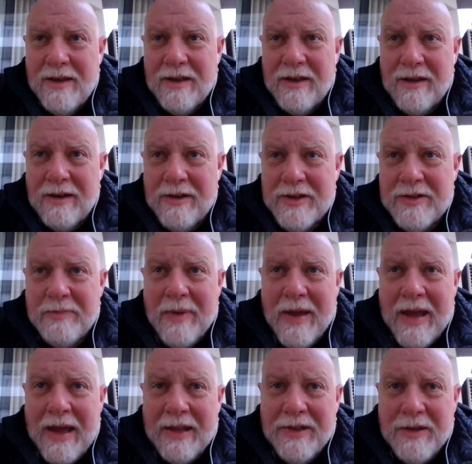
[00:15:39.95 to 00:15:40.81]
You know, he's
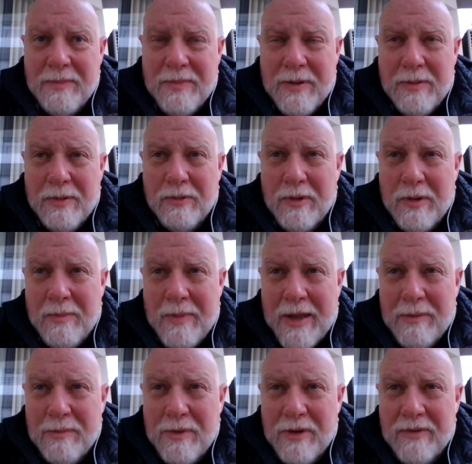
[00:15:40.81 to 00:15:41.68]
mad that people
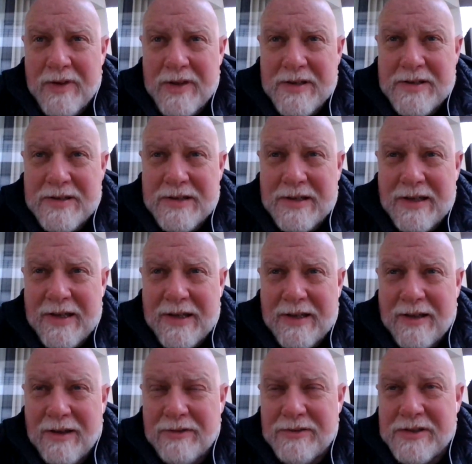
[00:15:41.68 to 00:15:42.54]
remade movies, and he
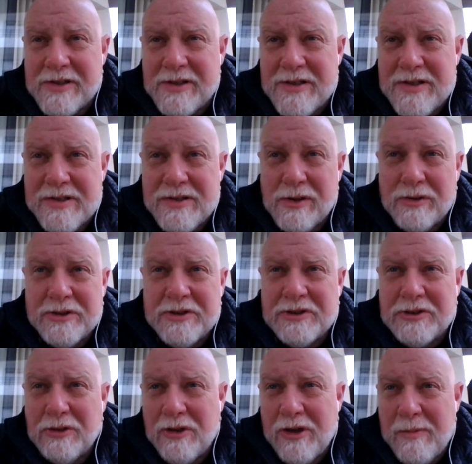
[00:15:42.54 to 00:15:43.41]
goes into this whole
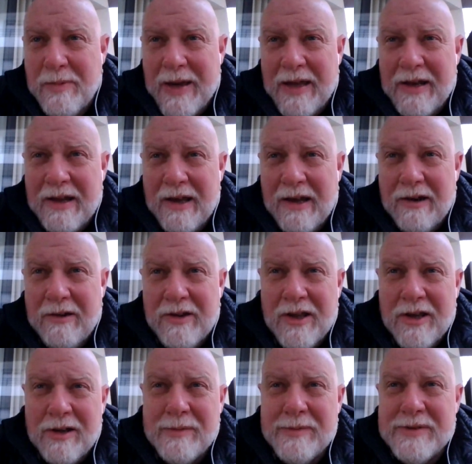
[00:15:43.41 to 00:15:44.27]
story about how
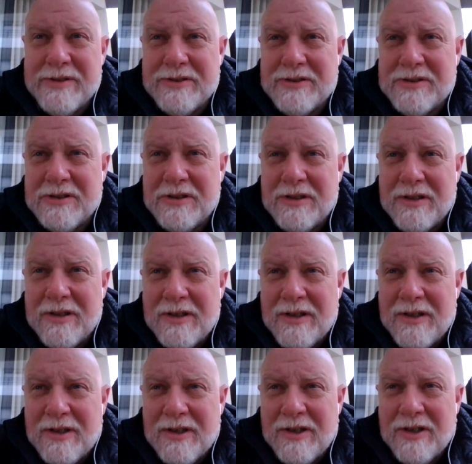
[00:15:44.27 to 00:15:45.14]
he almost,
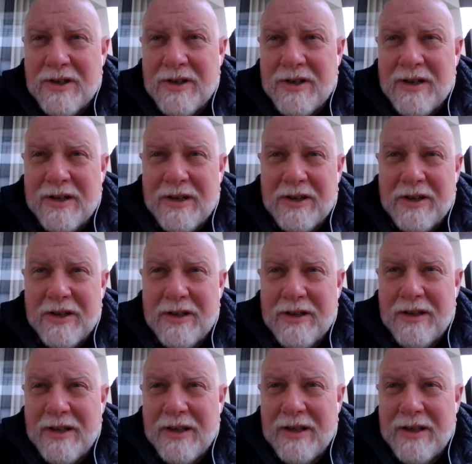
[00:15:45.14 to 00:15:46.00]

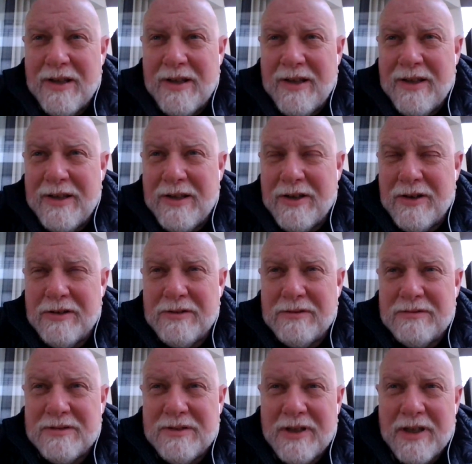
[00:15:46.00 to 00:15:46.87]
you
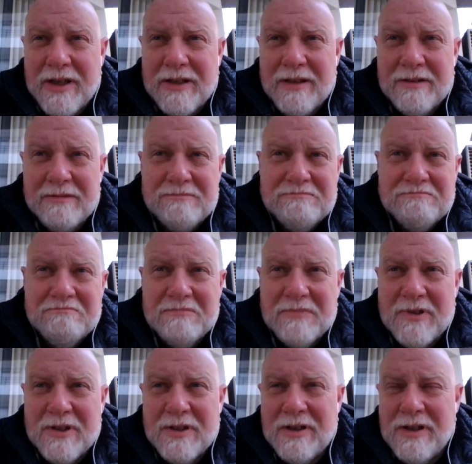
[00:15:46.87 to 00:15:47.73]
know, like,
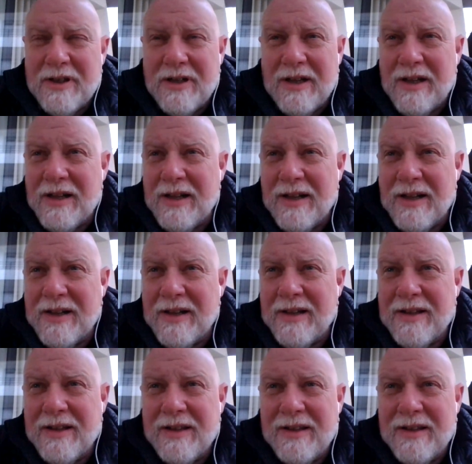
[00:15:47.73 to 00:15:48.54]
uh,